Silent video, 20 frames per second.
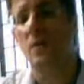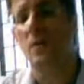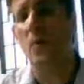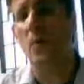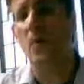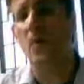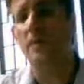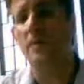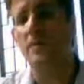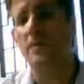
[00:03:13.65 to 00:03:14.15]

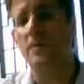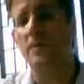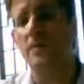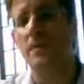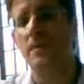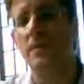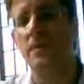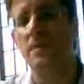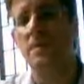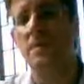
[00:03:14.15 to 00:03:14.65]
1,
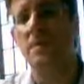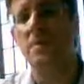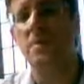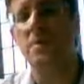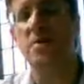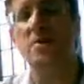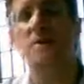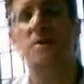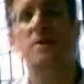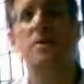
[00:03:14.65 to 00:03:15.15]

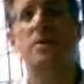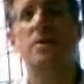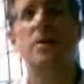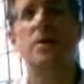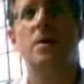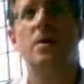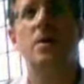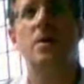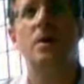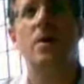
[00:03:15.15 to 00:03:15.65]
2,
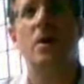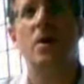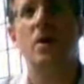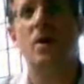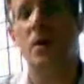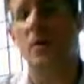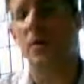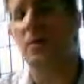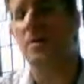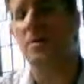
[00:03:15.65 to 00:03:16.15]

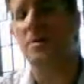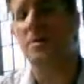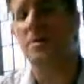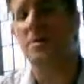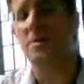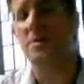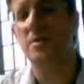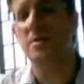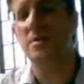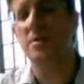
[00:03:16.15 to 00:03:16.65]
0 and
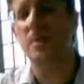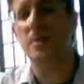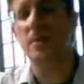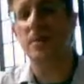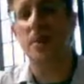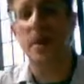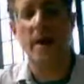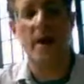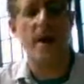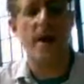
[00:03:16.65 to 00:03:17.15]
2
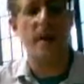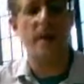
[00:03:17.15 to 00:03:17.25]
for A.